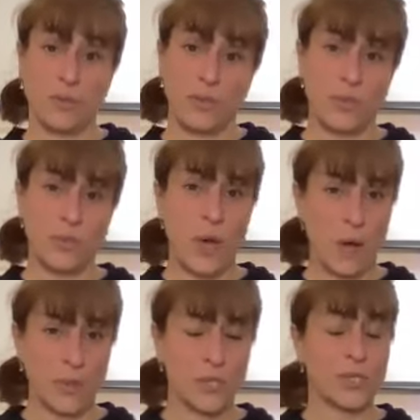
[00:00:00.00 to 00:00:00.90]
to 2
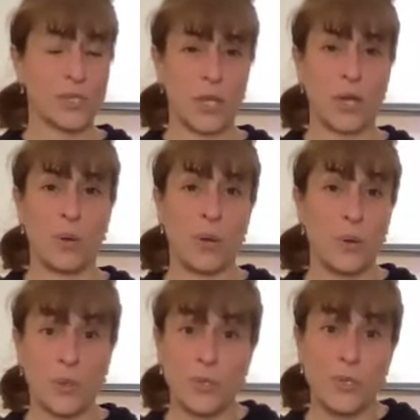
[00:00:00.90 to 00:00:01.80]
hours. So
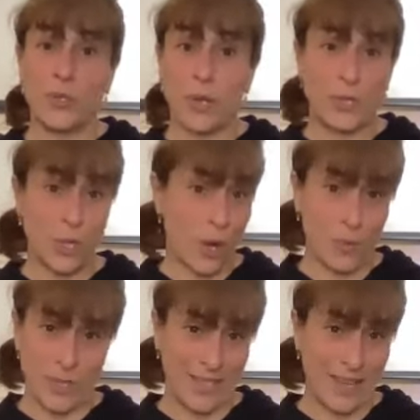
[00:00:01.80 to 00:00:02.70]
you don't
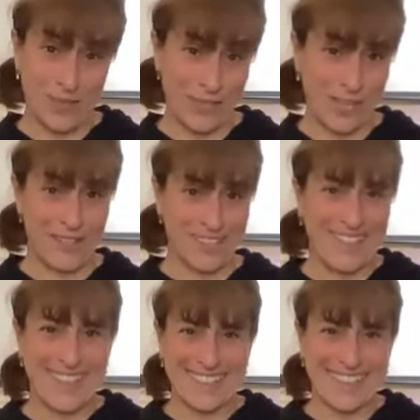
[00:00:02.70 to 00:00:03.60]
always have the
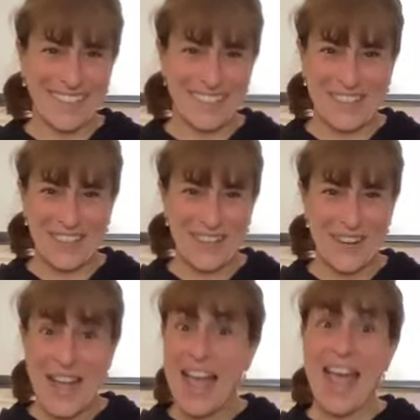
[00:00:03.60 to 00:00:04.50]
chance to
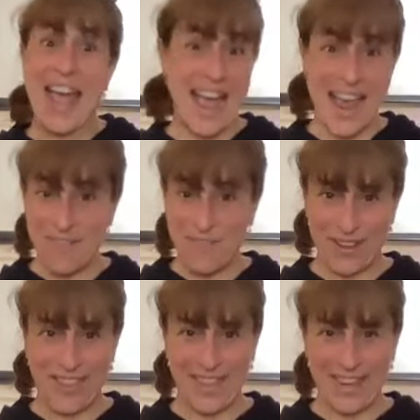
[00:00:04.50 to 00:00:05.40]
do
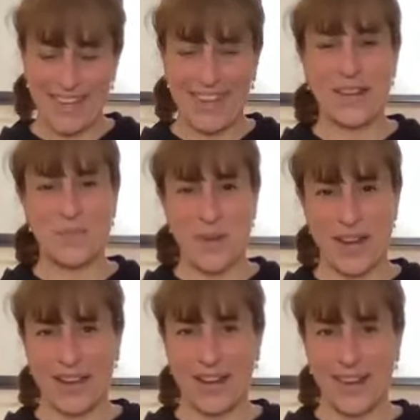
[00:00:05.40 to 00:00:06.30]
everything in
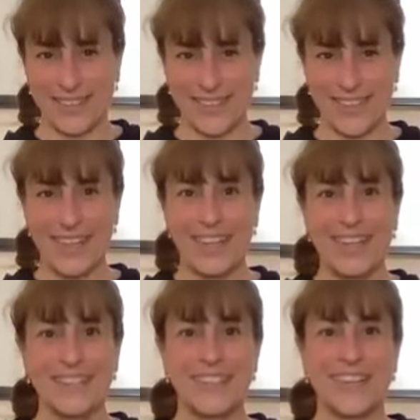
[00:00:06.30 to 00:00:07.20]
one class.
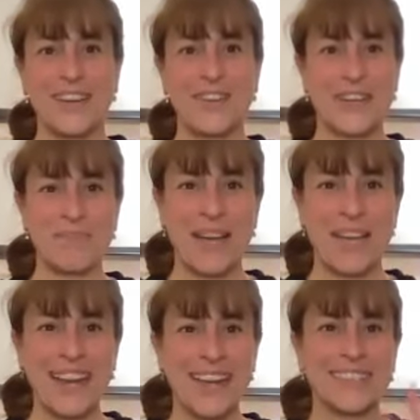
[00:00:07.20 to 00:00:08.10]
So in
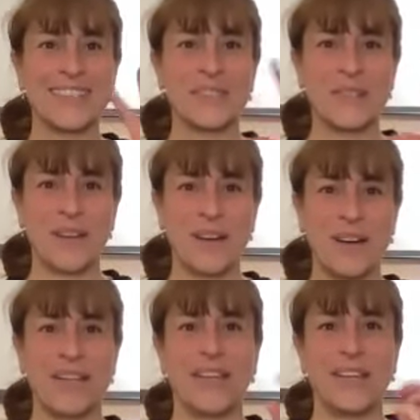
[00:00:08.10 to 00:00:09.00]
my classes,
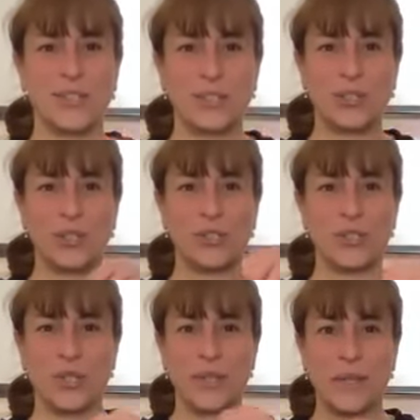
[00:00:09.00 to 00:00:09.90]
I
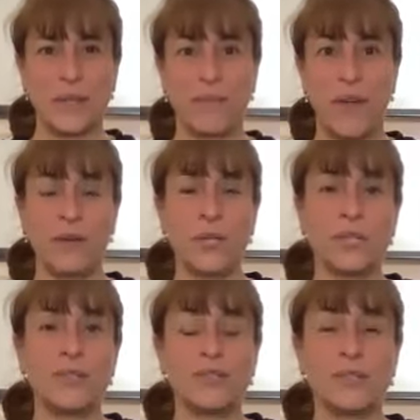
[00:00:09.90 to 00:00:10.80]
choose the
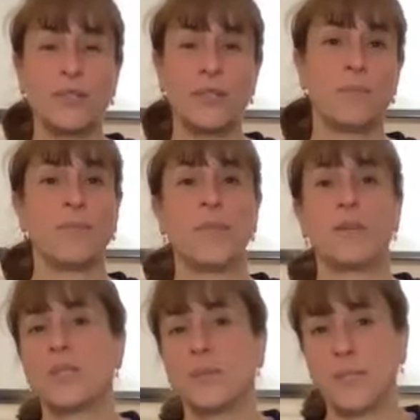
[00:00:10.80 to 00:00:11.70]
focus. You
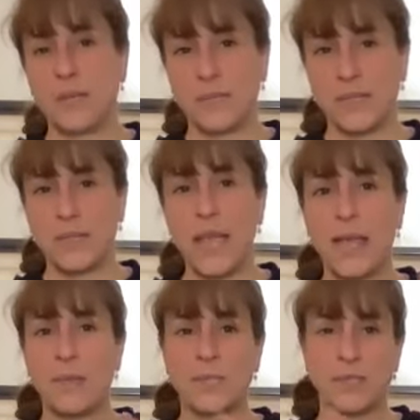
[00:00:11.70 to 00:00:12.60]
know, sometimes it's
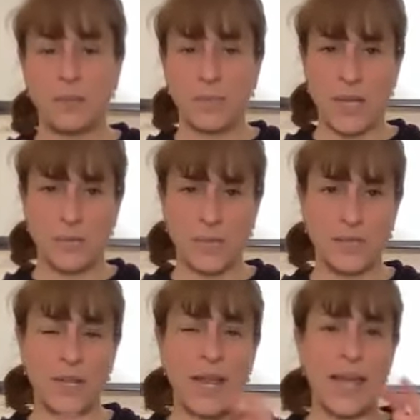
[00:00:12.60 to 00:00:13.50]
hips, sometimes
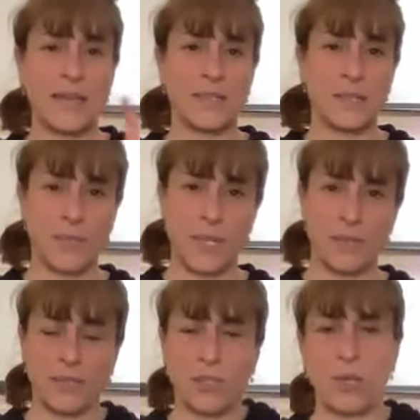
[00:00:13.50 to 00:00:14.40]
it's legs,
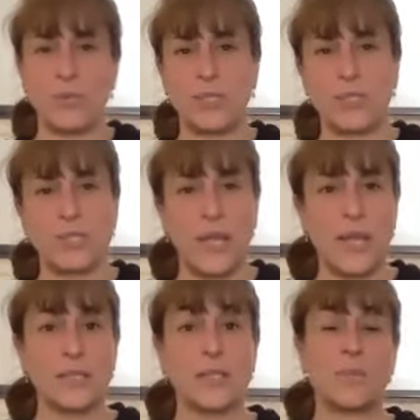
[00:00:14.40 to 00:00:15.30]
sometimes it's shoulders,
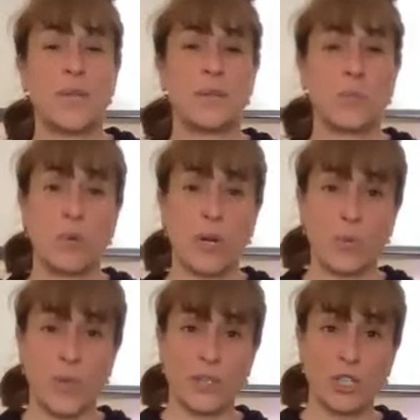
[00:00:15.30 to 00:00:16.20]
sometimes we
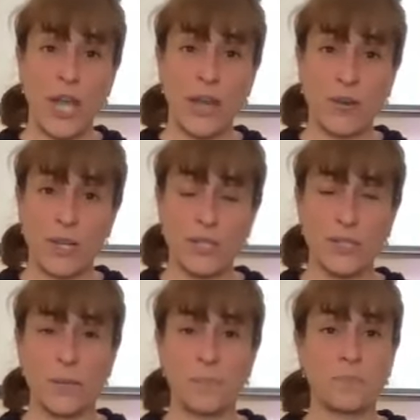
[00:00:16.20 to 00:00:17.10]
work with the chakras,
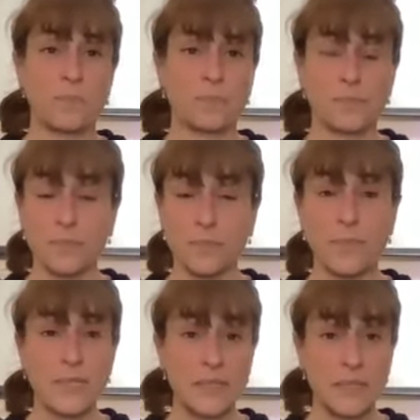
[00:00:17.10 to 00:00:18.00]

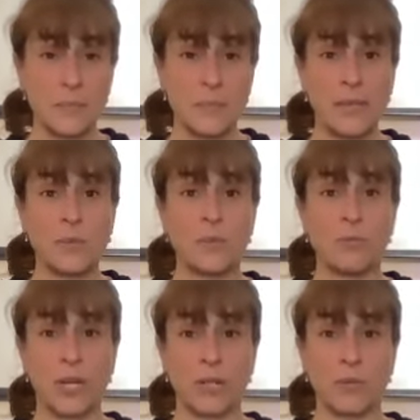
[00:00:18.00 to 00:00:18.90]
sometimes we
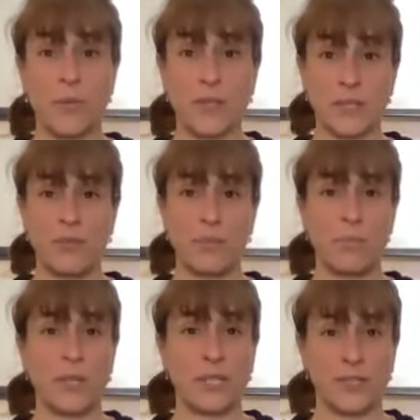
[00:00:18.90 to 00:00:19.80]
work with the different
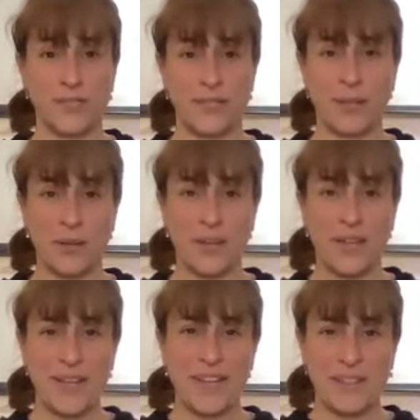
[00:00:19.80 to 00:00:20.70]
bodies, you know,
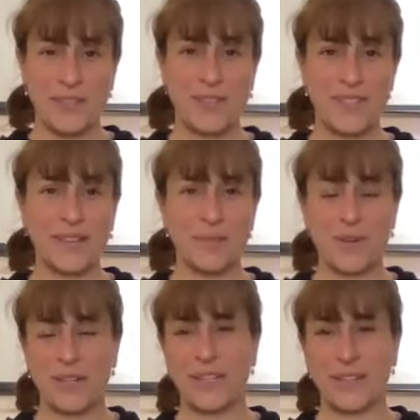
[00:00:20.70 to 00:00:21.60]
the physical
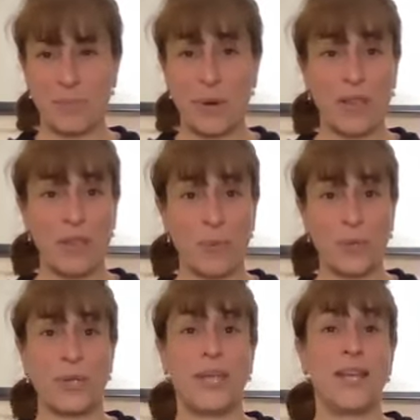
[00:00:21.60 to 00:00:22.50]
body, the breath
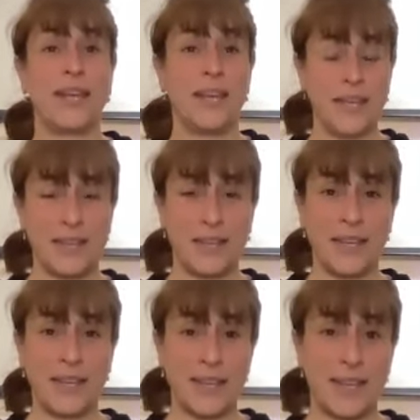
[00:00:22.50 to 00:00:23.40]
body,
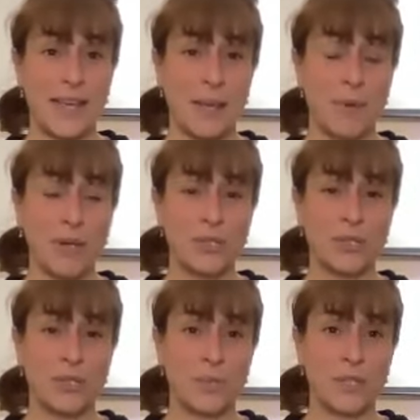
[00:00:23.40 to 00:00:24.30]
the
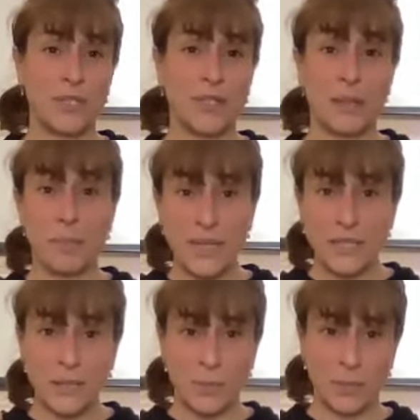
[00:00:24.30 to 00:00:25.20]
emotional body, the
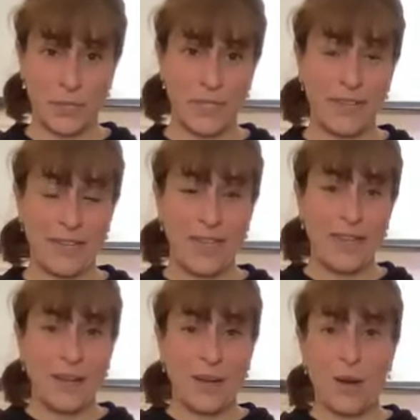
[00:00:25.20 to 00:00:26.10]
mental body,
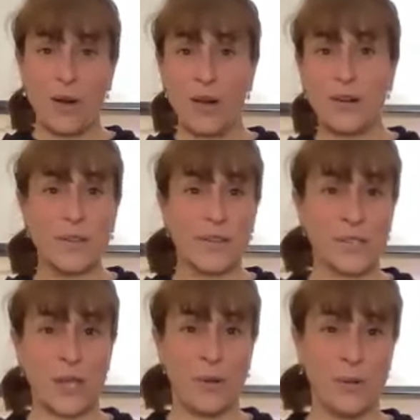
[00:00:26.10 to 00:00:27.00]
or the
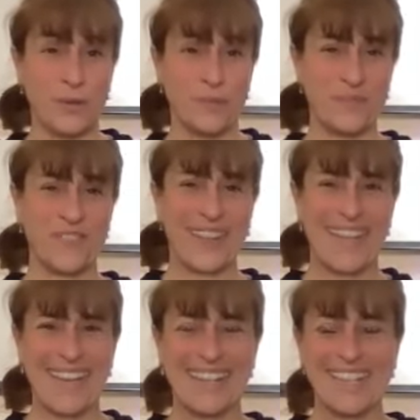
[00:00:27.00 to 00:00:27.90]
soul.
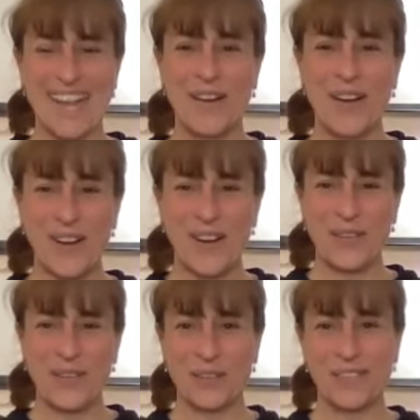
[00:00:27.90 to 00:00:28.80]
And all
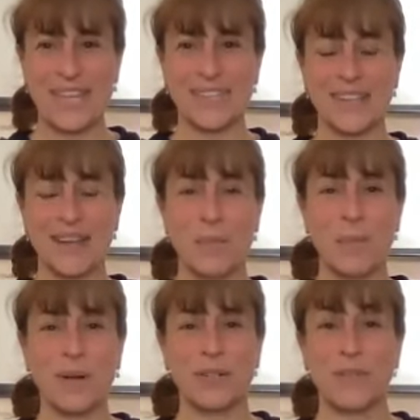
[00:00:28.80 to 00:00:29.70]
of those things are
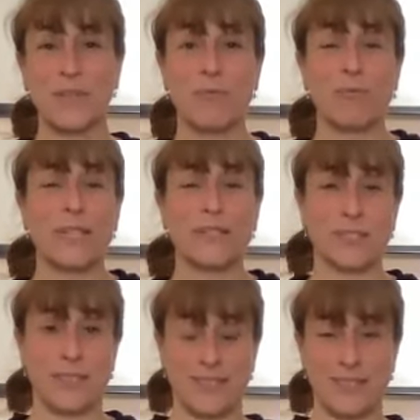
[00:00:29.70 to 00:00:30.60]
part of the
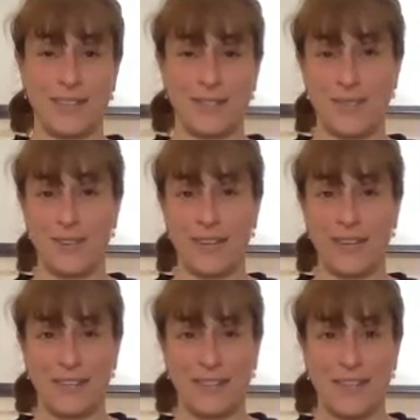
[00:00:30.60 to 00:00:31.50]
richness of yoga.
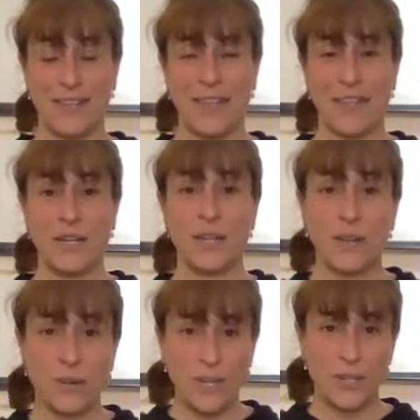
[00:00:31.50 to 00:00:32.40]
Not
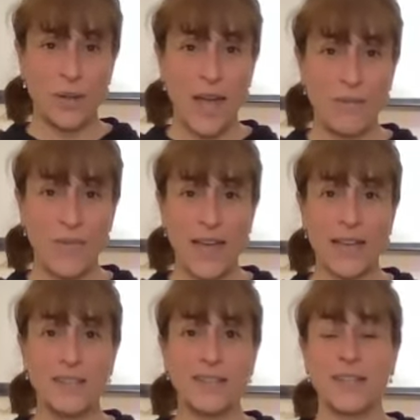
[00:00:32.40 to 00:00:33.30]
only you have
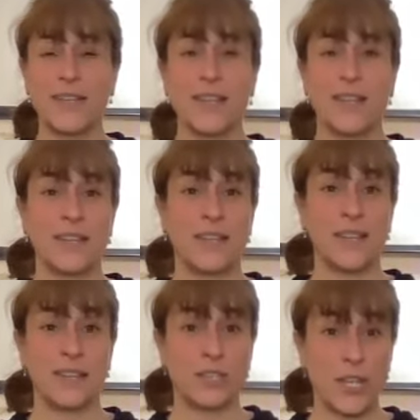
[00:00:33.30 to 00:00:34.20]
that, the
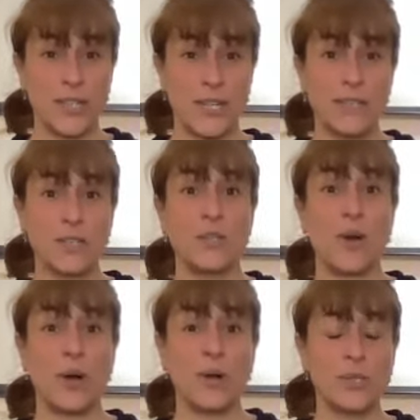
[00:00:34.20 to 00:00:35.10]
energetics, you
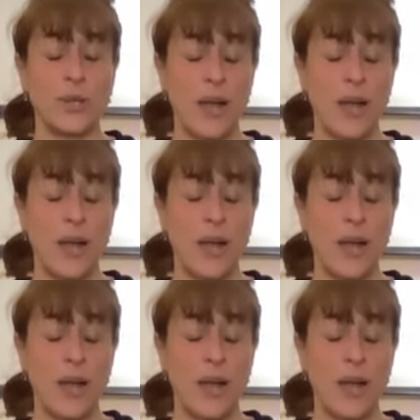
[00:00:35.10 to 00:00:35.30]
also